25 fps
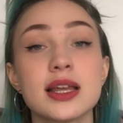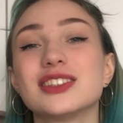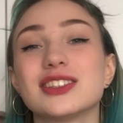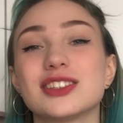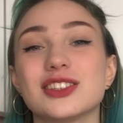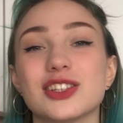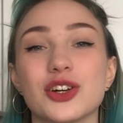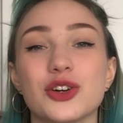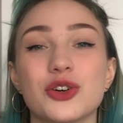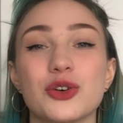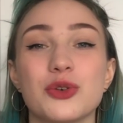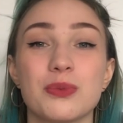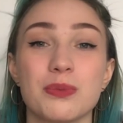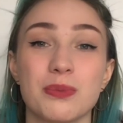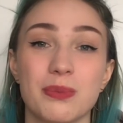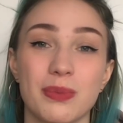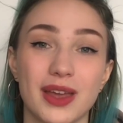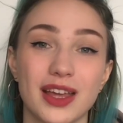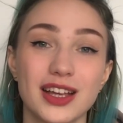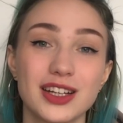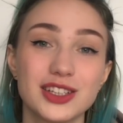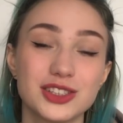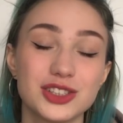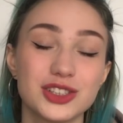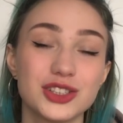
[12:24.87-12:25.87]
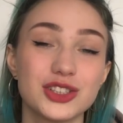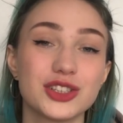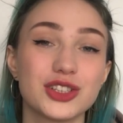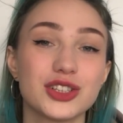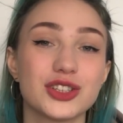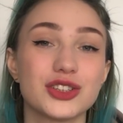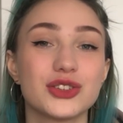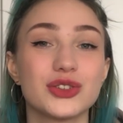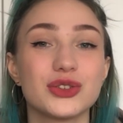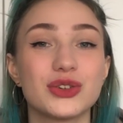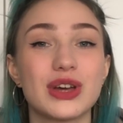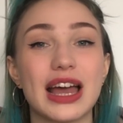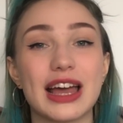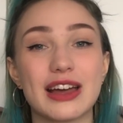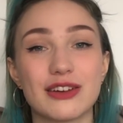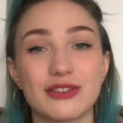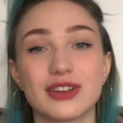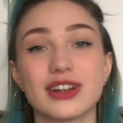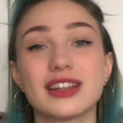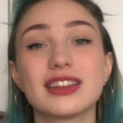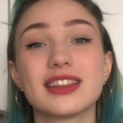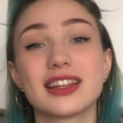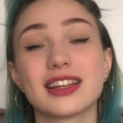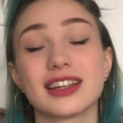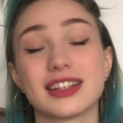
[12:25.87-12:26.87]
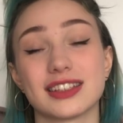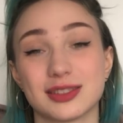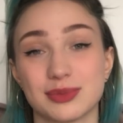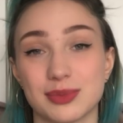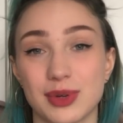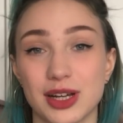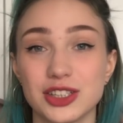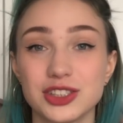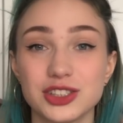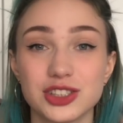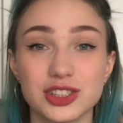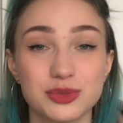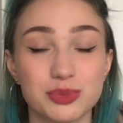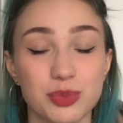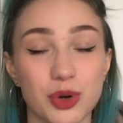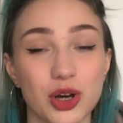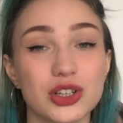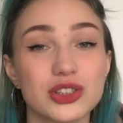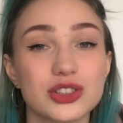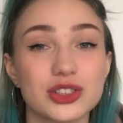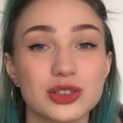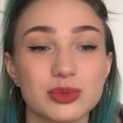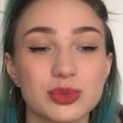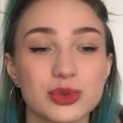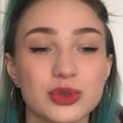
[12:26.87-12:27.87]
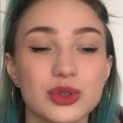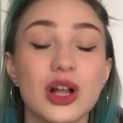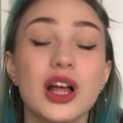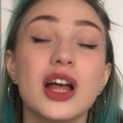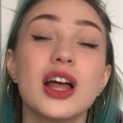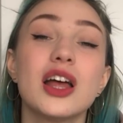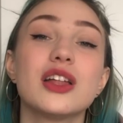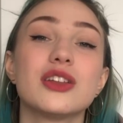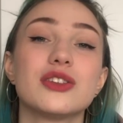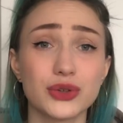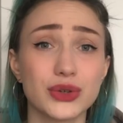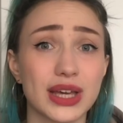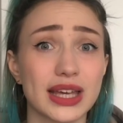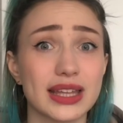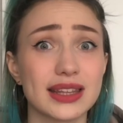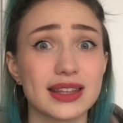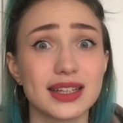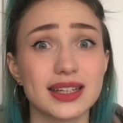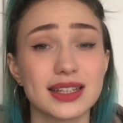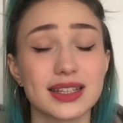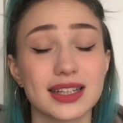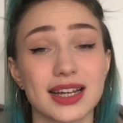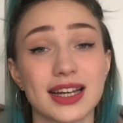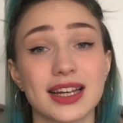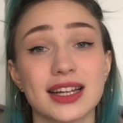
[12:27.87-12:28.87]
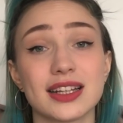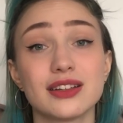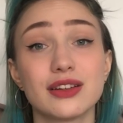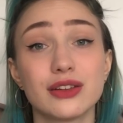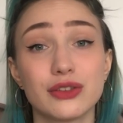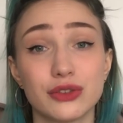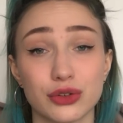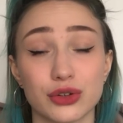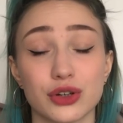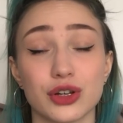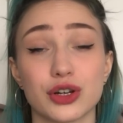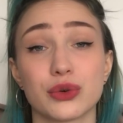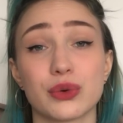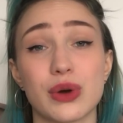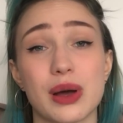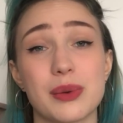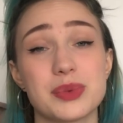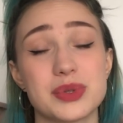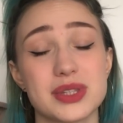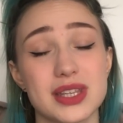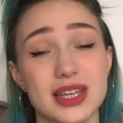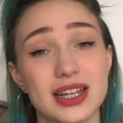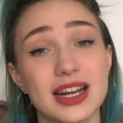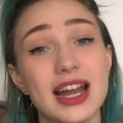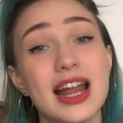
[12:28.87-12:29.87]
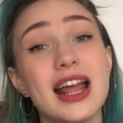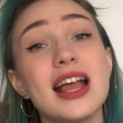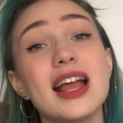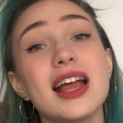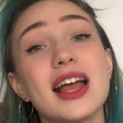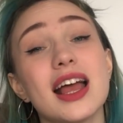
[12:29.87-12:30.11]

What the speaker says: So make sure you do everything as much as possible to get the client to your website